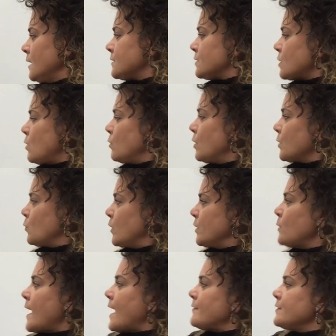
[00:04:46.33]
So when
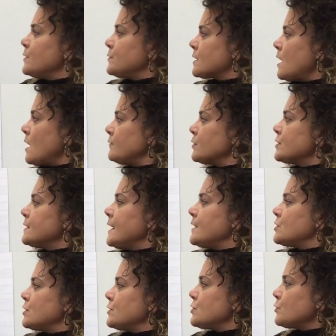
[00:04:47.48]
you have those
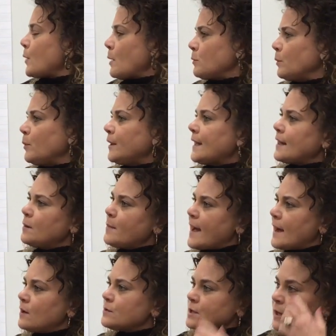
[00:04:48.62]
conversations, you're probably at
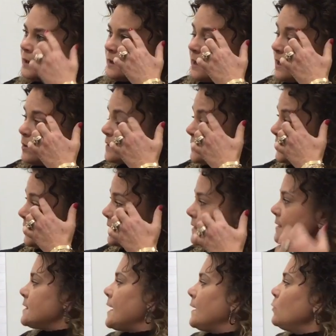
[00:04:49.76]
about 6
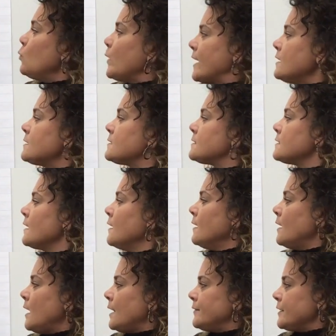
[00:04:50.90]
to 10 weeks
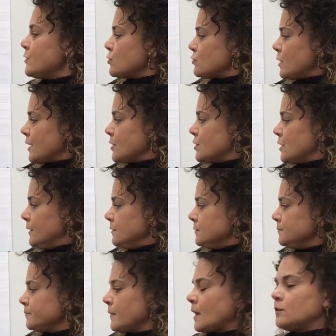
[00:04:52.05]
of instruction,
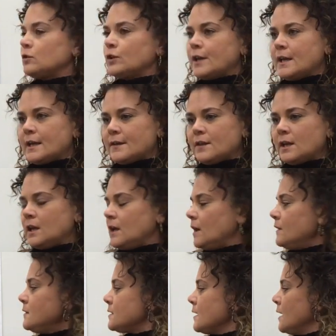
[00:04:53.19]
looking at the
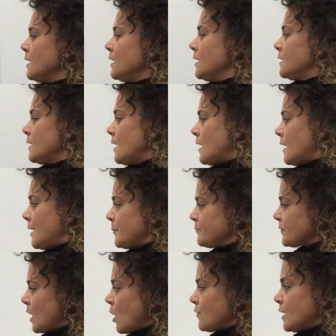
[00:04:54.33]
kids.
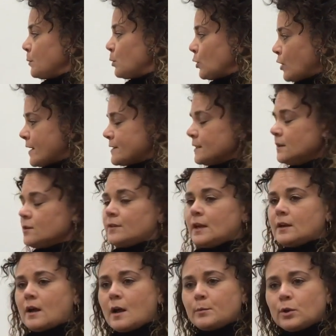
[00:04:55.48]
Are they progressing? Are
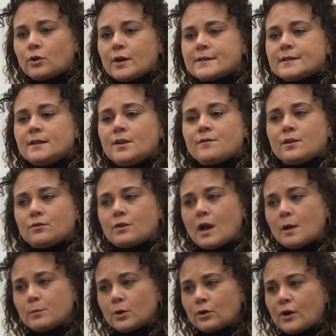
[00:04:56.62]
they not progressing? If they're
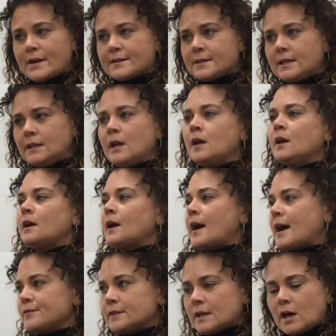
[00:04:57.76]
not progressing,
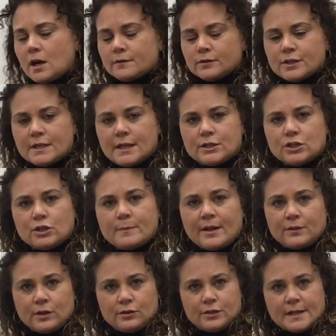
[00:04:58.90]
having the conversation
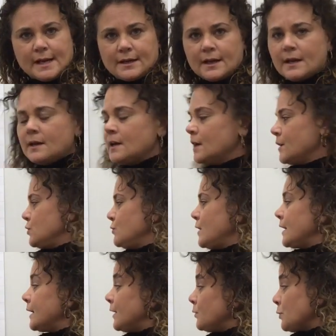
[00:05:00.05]
about their data. Do
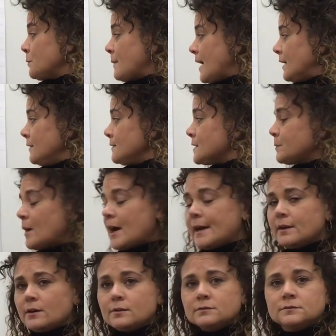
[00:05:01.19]
they need to remain in
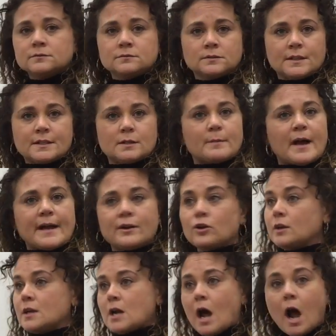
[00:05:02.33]
Spire? Is
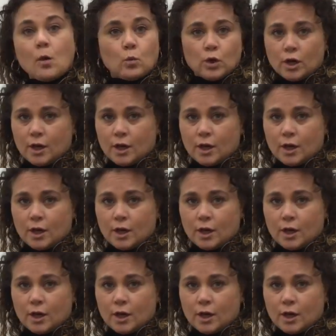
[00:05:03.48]
Spire not